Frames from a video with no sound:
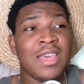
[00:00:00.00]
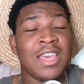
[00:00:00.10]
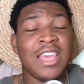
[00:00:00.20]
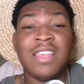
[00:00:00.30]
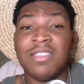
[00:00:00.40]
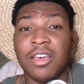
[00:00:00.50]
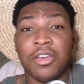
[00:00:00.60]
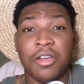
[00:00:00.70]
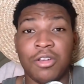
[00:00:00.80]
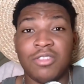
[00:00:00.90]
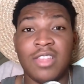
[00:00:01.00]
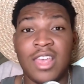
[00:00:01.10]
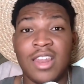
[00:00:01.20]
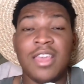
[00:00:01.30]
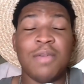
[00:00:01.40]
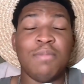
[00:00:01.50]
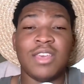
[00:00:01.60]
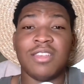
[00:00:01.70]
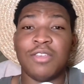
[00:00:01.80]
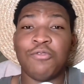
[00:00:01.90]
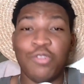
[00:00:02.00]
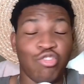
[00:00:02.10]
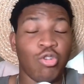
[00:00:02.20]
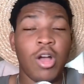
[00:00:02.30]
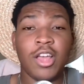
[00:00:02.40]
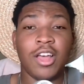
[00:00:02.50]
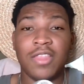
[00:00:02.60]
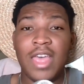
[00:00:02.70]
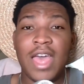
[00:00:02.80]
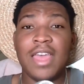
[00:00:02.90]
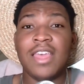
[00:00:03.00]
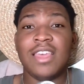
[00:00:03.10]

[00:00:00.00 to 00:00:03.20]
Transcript: it is a curse then, because if we're drawing on that,